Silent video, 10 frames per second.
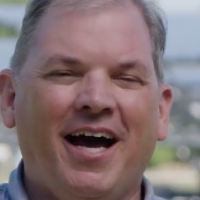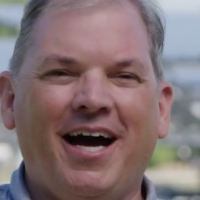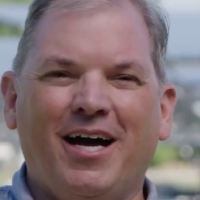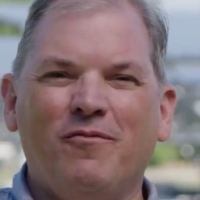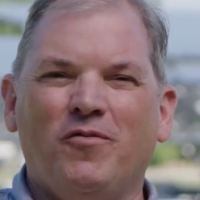
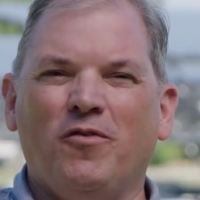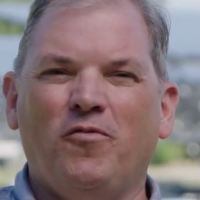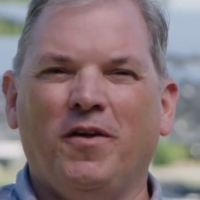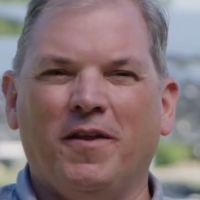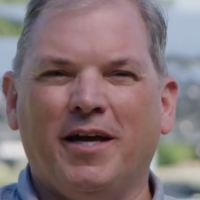Hi, I'm Finn
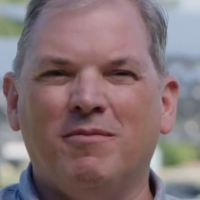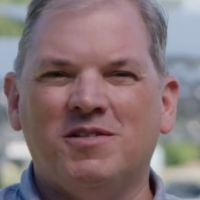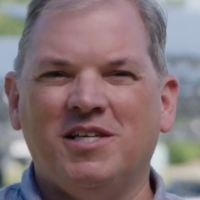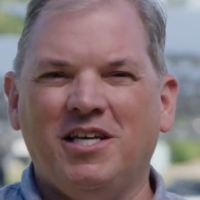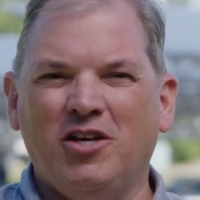Finley. I'm the
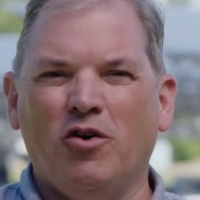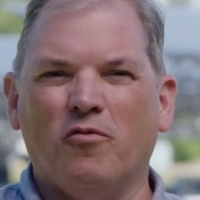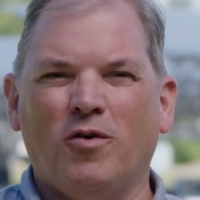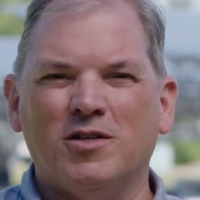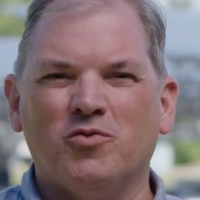CEO
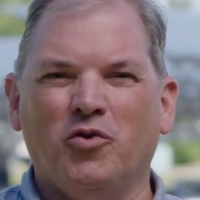of Quest